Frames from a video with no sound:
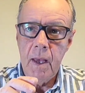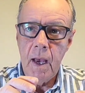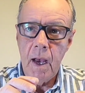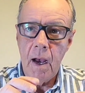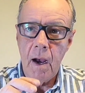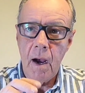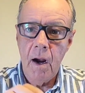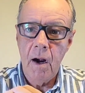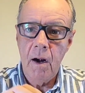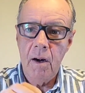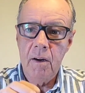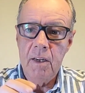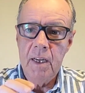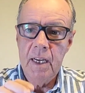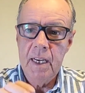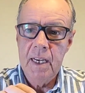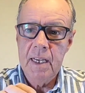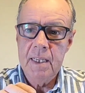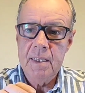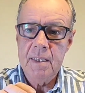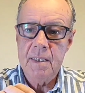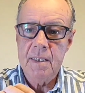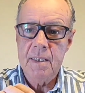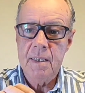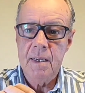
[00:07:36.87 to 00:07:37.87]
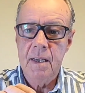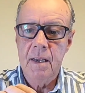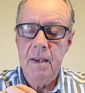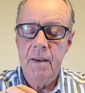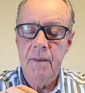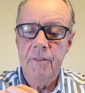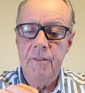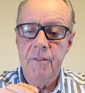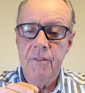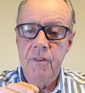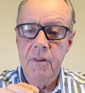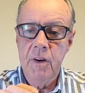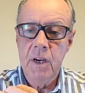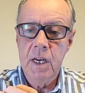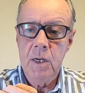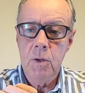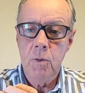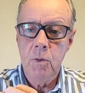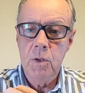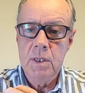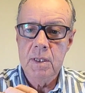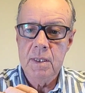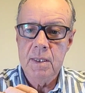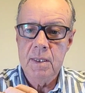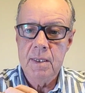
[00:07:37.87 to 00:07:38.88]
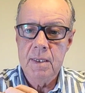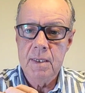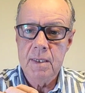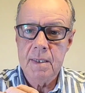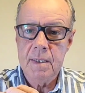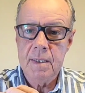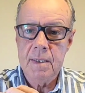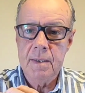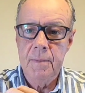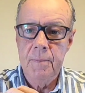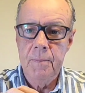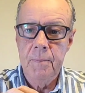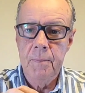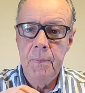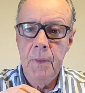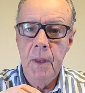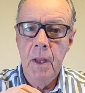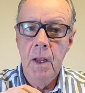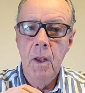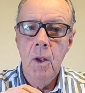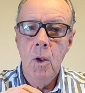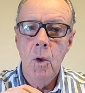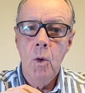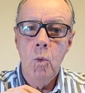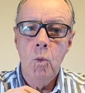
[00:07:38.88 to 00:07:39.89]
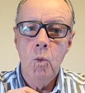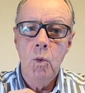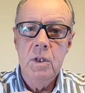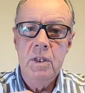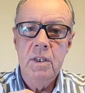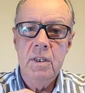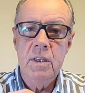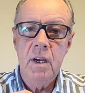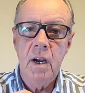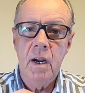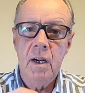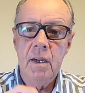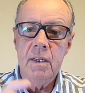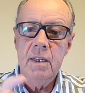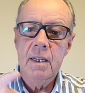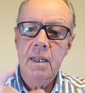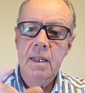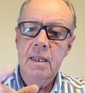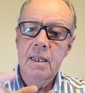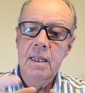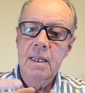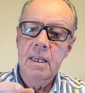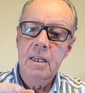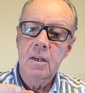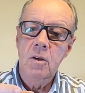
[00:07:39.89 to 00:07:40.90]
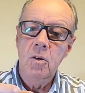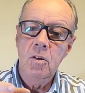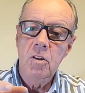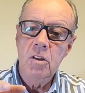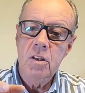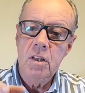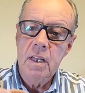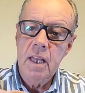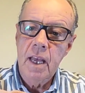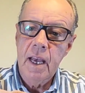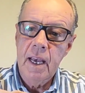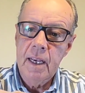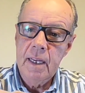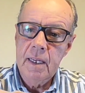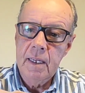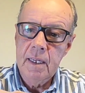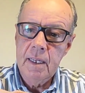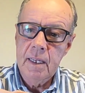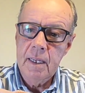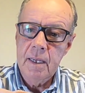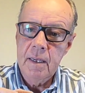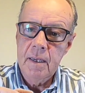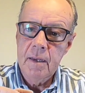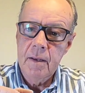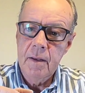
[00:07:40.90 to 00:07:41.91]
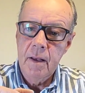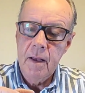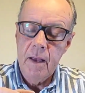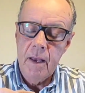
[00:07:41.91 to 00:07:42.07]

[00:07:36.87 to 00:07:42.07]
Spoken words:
FRS frequencies, which are the little tiny